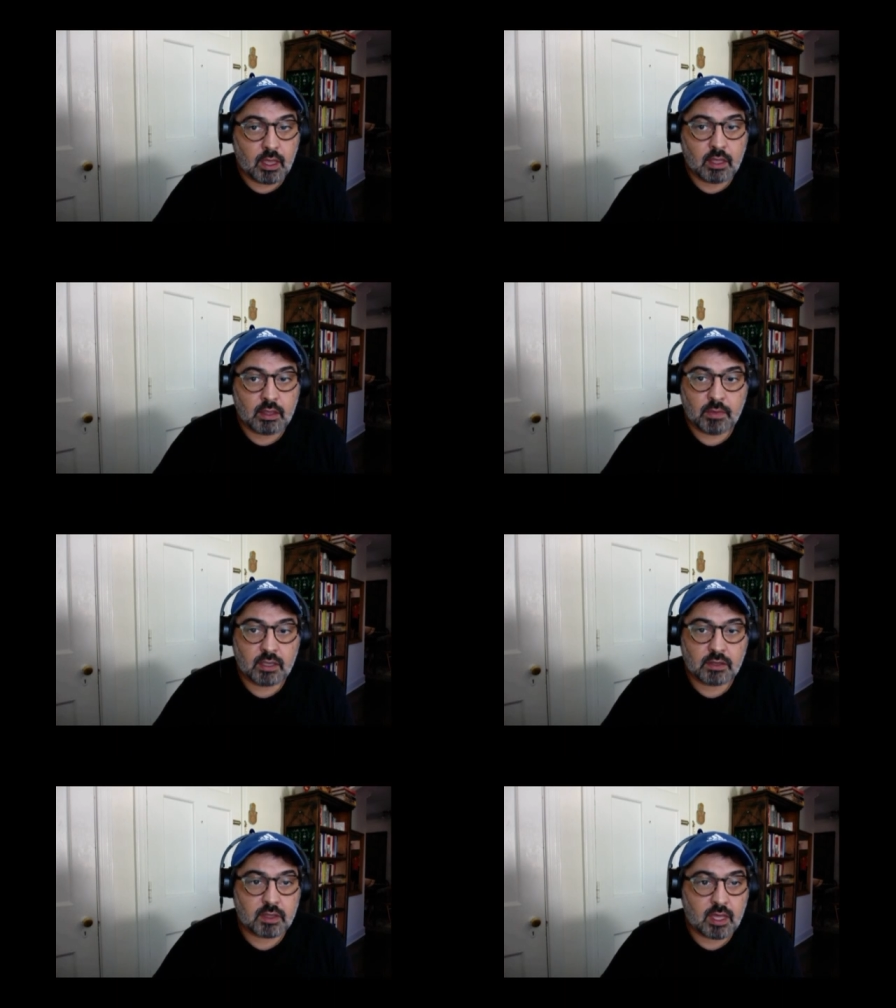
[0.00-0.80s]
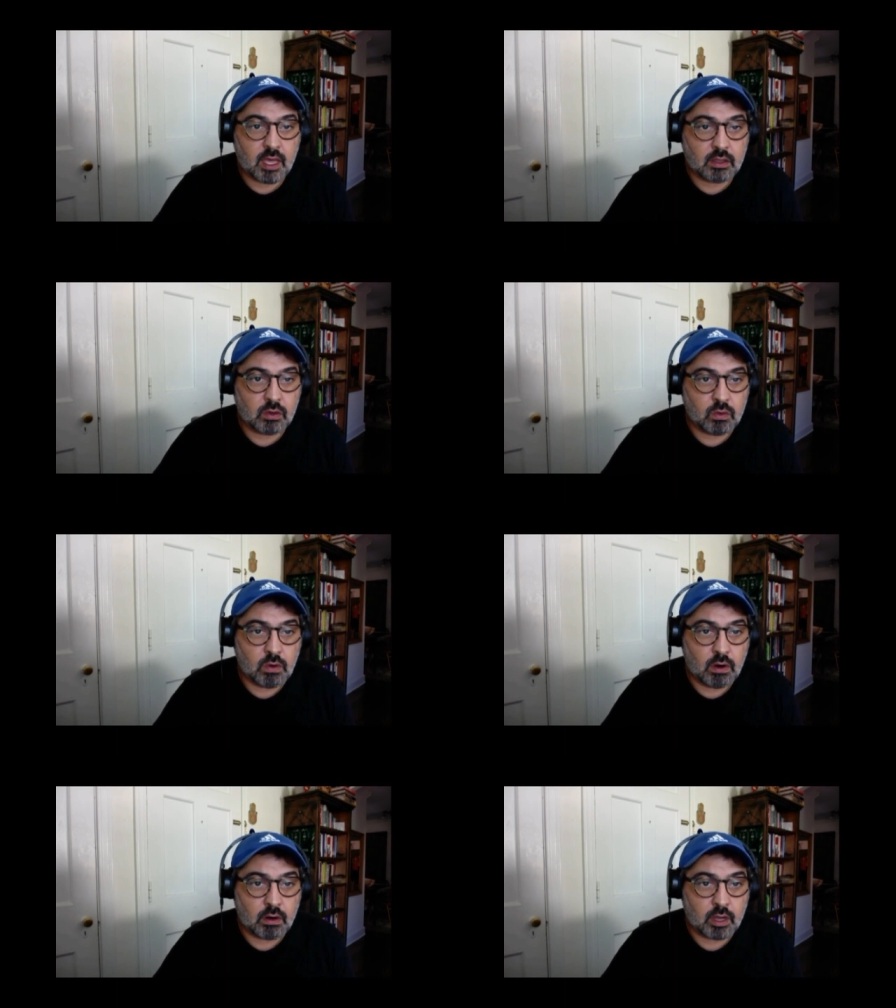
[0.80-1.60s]
it means that you
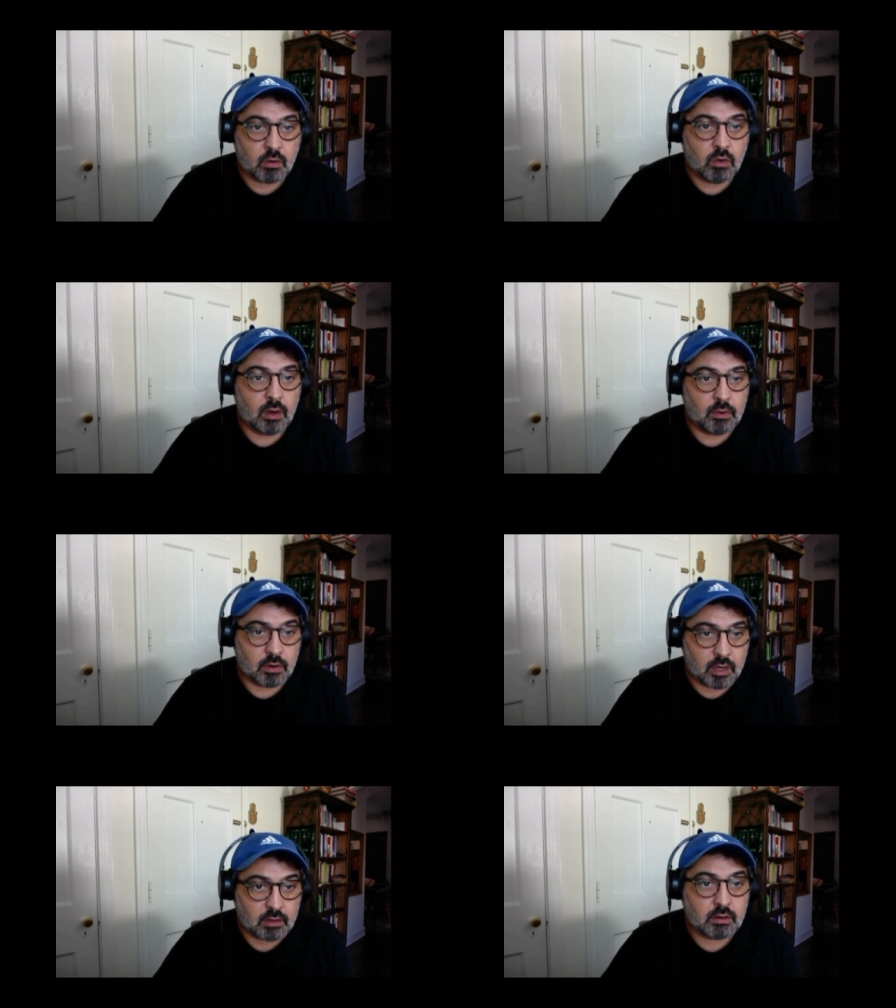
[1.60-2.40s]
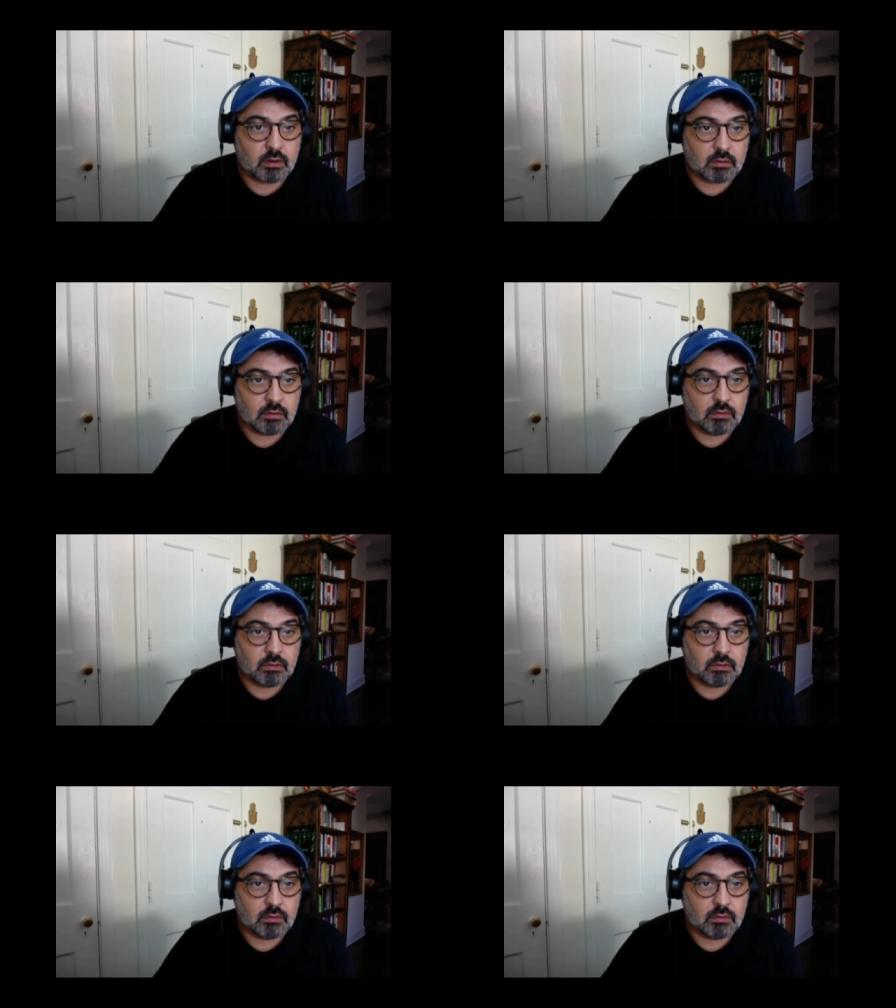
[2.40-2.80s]
are a collaborator.